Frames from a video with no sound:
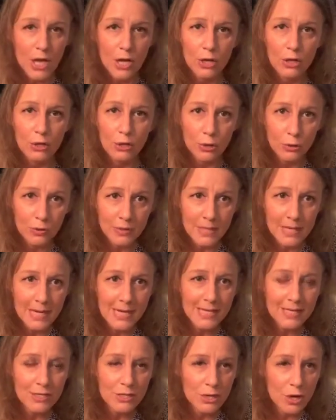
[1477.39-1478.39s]
gluten
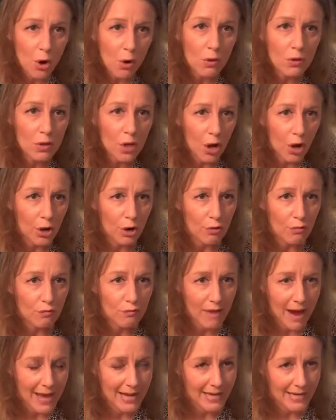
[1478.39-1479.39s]
is no longer
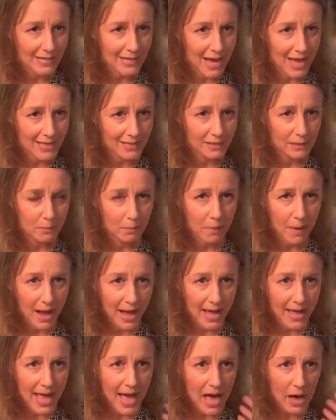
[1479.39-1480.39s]
recognized
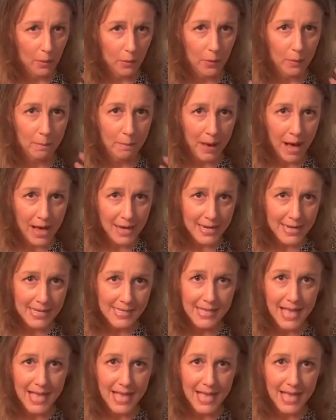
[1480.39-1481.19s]
by our bodies